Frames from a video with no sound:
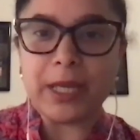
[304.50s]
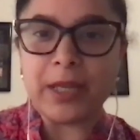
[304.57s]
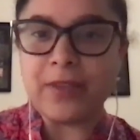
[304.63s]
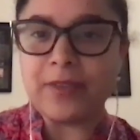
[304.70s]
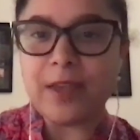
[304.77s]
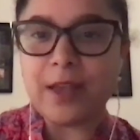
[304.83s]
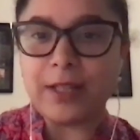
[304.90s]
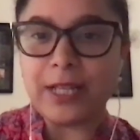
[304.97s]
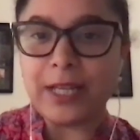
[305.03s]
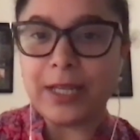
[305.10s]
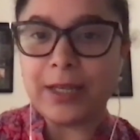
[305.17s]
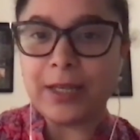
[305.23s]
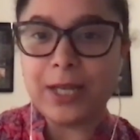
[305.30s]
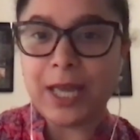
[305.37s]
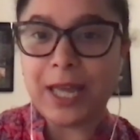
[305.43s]
and
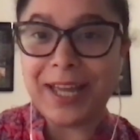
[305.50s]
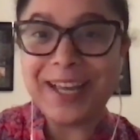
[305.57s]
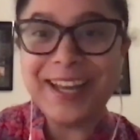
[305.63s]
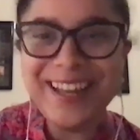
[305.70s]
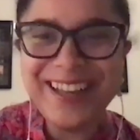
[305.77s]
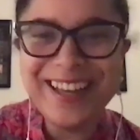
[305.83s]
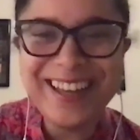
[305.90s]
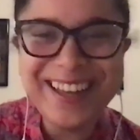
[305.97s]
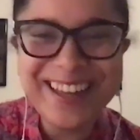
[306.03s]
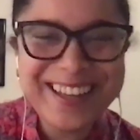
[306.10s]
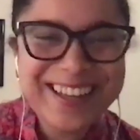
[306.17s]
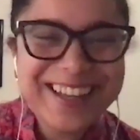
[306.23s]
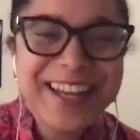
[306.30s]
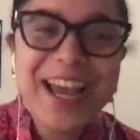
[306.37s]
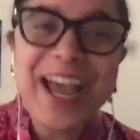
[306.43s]
silly king.
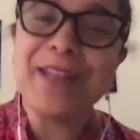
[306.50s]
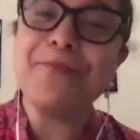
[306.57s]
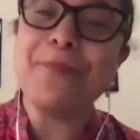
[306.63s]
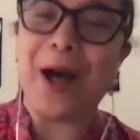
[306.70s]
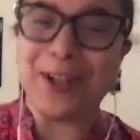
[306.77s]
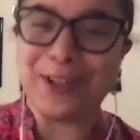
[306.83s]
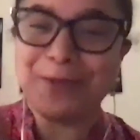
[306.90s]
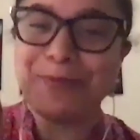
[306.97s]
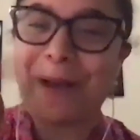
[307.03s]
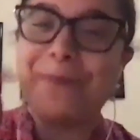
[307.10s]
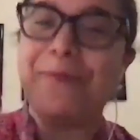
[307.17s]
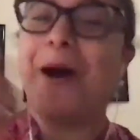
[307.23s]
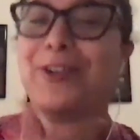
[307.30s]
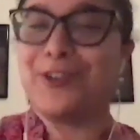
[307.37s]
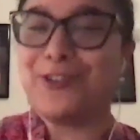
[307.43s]
In modern, my
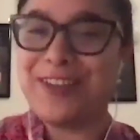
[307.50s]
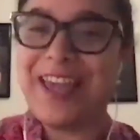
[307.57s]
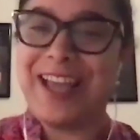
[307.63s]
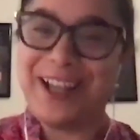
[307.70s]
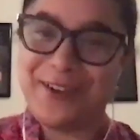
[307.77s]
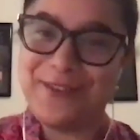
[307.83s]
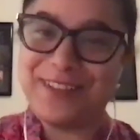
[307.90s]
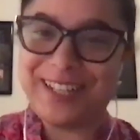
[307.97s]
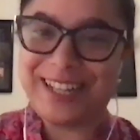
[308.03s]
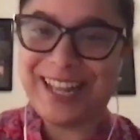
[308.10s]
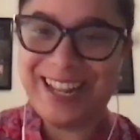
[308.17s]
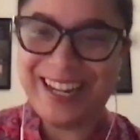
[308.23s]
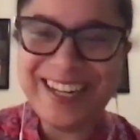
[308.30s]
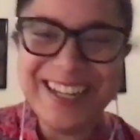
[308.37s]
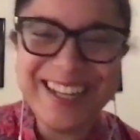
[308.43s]
modern take of the
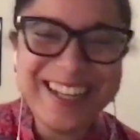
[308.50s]
king,